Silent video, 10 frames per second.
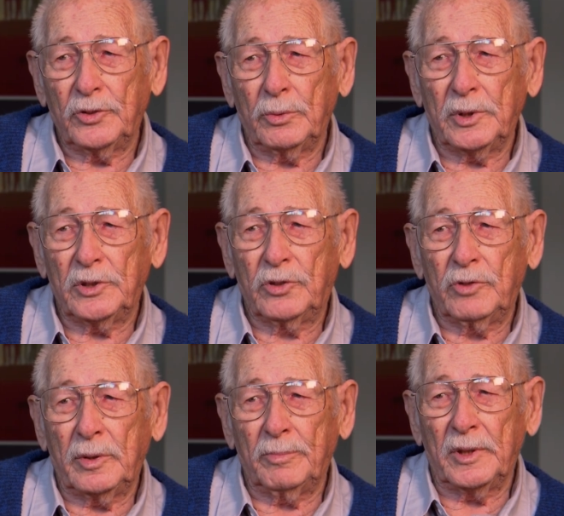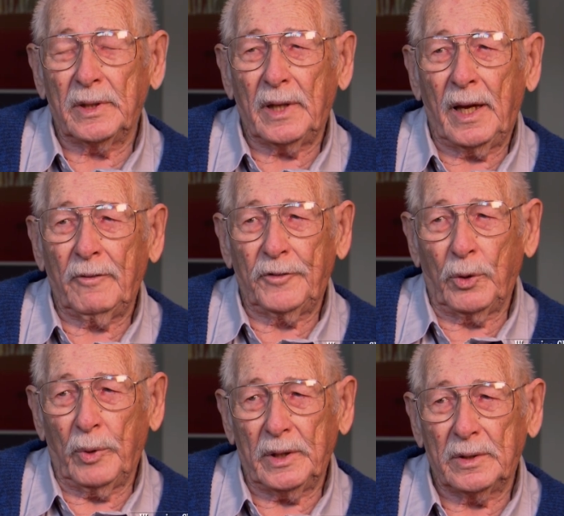sewage treatment
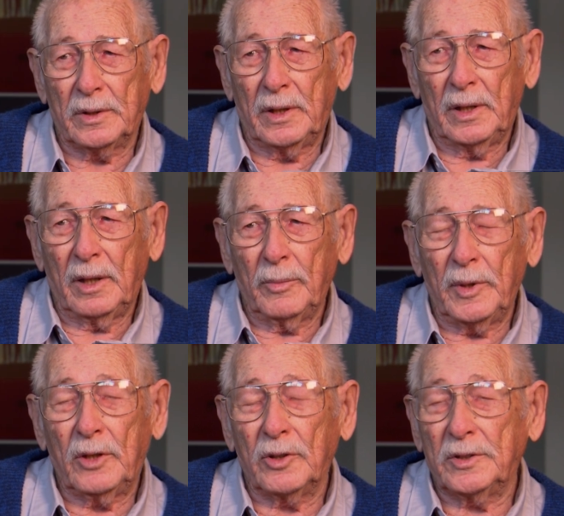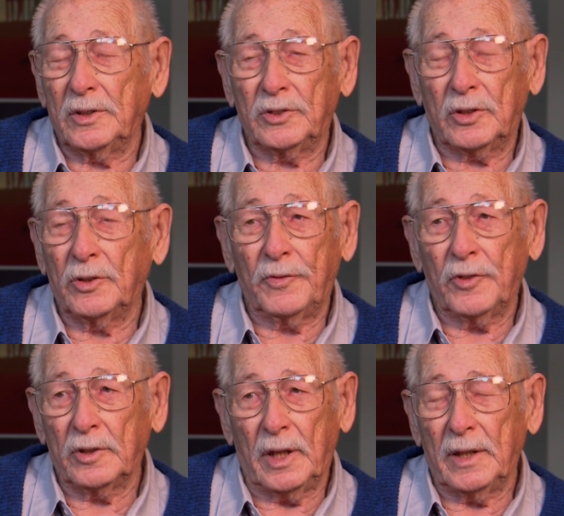effluent hmm. because it's a good
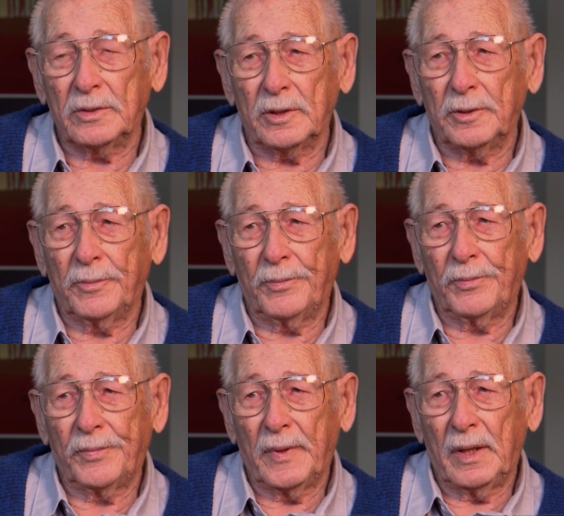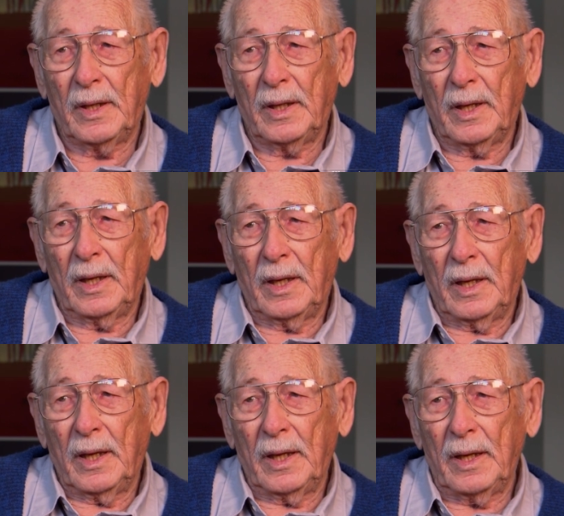fertilizer.
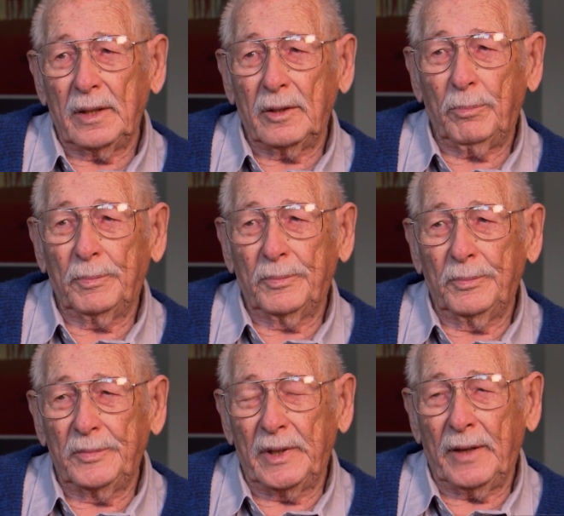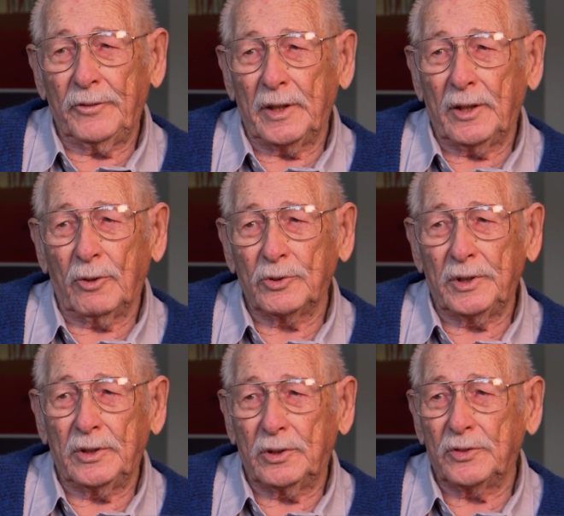And you the effluent goes
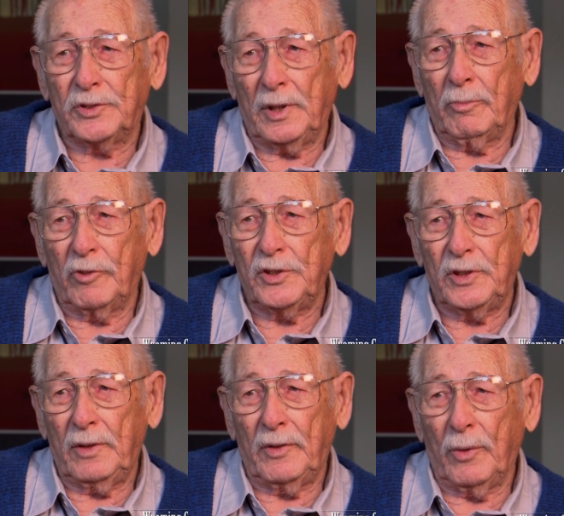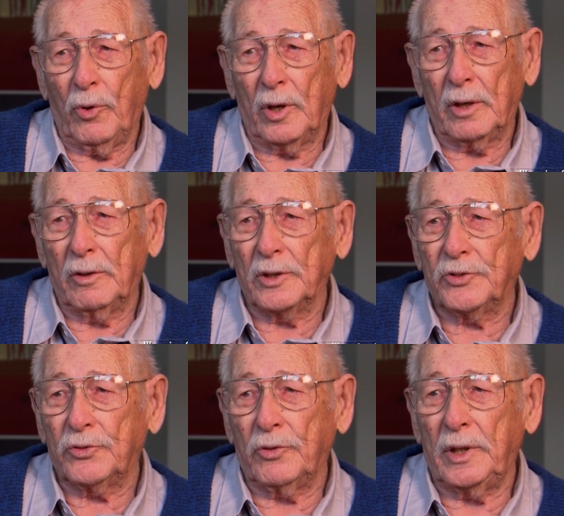into some receiving water, a
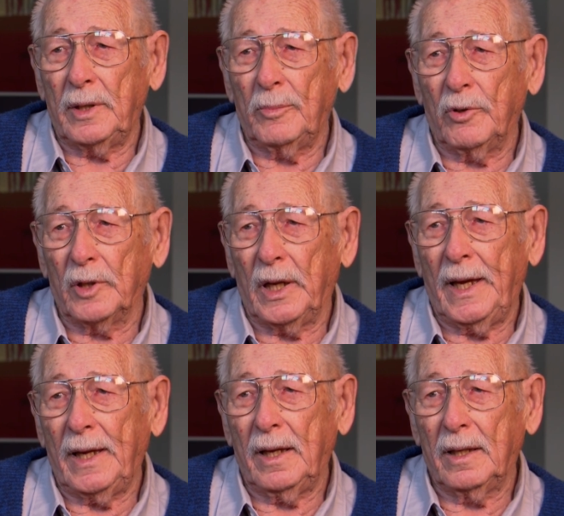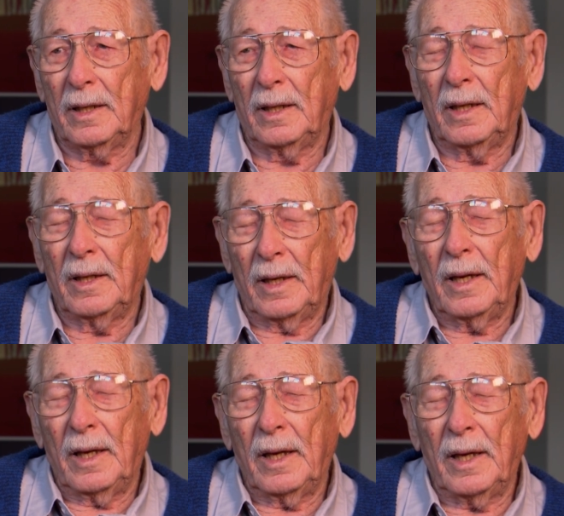stream or a lake,
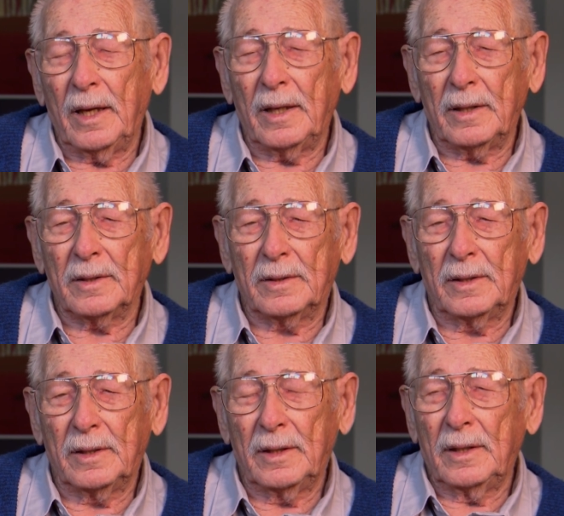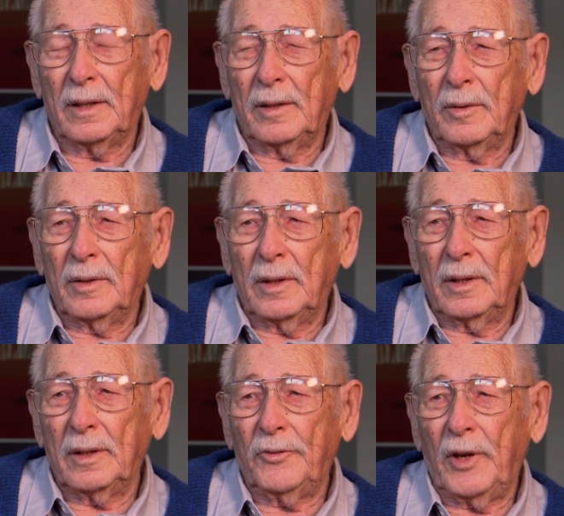and
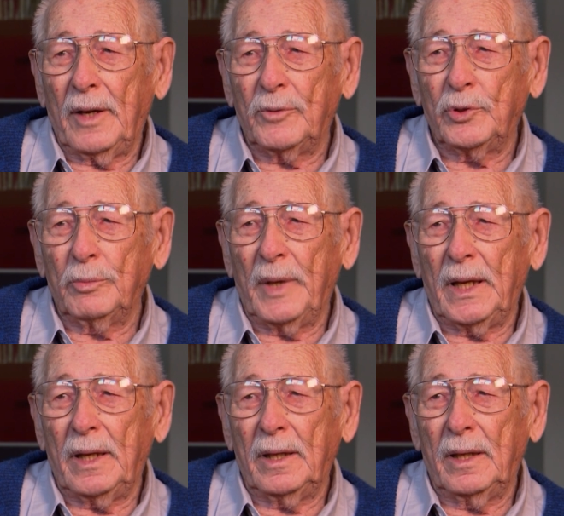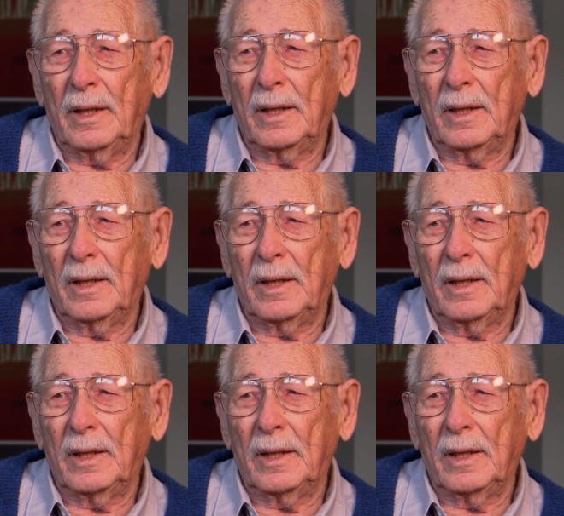if you have too many